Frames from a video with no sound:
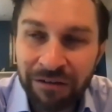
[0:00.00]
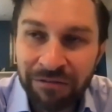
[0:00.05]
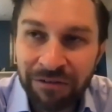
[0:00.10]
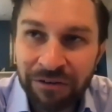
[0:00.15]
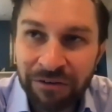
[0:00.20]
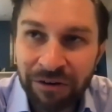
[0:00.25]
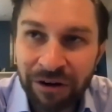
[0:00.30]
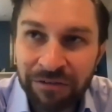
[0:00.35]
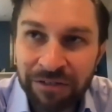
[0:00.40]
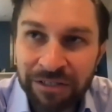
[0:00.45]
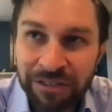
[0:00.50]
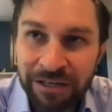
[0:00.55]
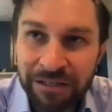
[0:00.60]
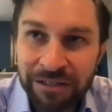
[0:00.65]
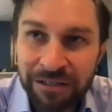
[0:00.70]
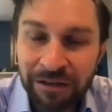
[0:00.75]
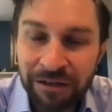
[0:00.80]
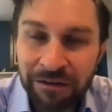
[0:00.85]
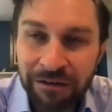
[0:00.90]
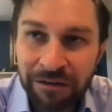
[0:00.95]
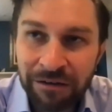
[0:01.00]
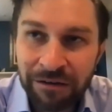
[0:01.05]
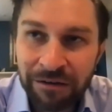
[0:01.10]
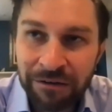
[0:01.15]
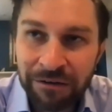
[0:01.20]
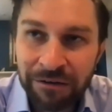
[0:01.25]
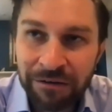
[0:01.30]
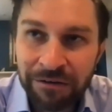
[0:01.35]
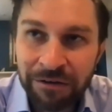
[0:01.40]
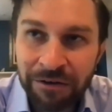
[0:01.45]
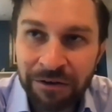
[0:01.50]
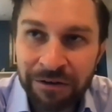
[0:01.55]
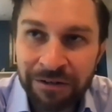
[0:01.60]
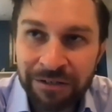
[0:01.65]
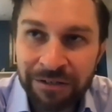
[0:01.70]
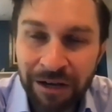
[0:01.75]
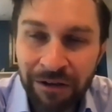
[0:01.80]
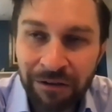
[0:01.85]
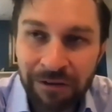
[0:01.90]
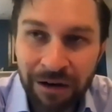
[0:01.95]
I drive a Tesla. You know, you can
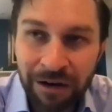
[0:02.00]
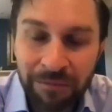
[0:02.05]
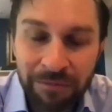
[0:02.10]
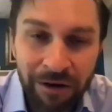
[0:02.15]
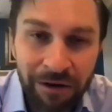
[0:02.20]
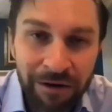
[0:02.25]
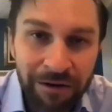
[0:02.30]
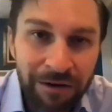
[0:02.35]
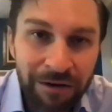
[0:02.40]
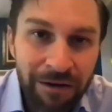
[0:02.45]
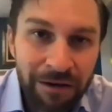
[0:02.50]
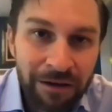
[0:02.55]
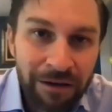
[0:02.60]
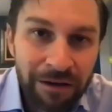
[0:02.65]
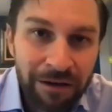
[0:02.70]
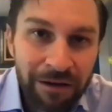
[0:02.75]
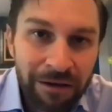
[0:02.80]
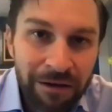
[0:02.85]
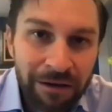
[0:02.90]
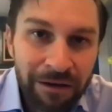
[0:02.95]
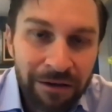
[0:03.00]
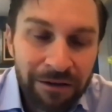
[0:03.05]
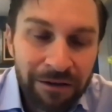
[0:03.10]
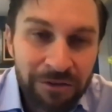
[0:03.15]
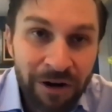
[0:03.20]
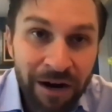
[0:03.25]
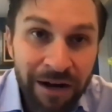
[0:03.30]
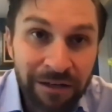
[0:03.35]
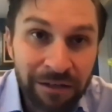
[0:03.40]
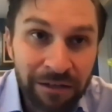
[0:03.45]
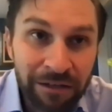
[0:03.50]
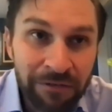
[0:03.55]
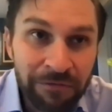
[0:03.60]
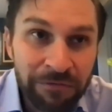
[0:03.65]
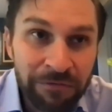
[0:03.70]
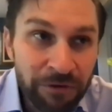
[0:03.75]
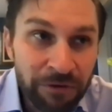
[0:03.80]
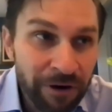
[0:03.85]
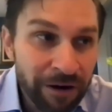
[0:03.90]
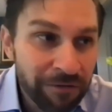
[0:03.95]
tell that I'm not trying to live
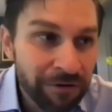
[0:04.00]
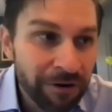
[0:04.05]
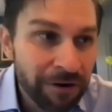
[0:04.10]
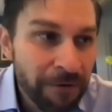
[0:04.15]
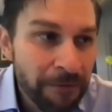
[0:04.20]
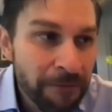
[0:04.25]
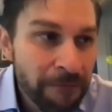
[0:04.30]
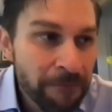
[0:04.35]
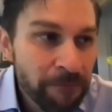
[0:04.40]
forever,